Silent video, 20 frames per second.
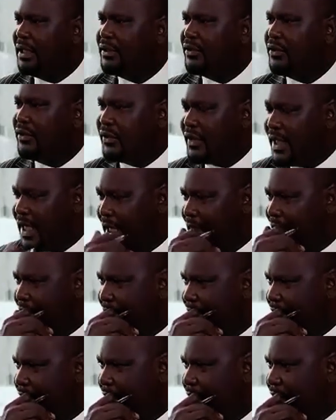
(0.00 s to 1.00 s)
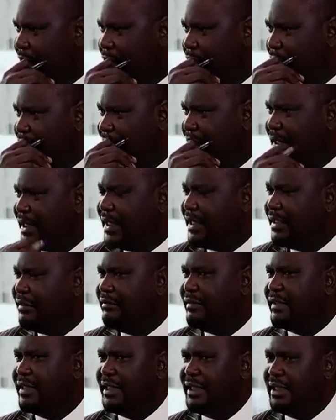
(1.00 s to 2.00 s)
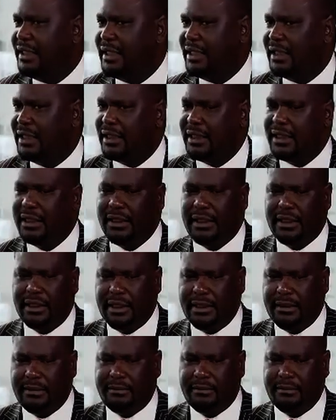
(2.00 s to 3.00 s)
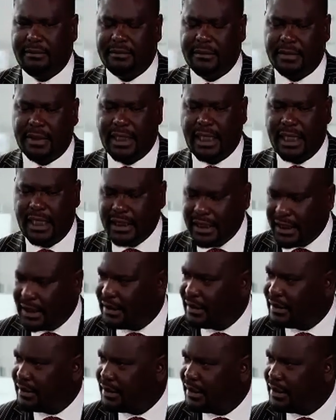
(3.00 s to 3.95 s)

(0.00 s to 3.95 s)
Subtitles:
society for each and every Kenyan? Mm-hmm.